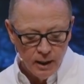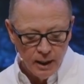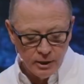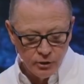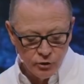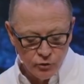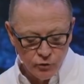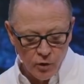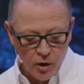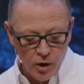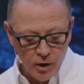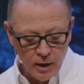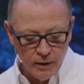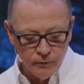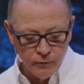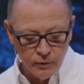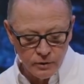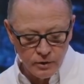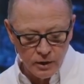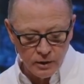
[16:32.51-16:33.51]
a strong
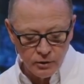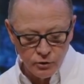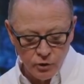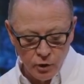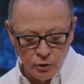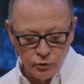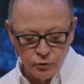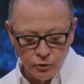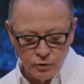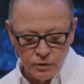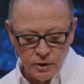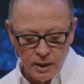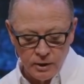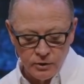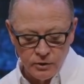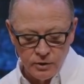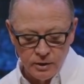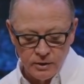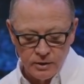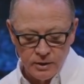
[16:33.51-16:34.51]
emphasis on social
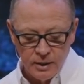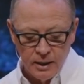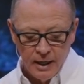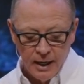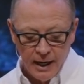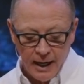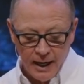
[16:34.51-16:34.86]
justice,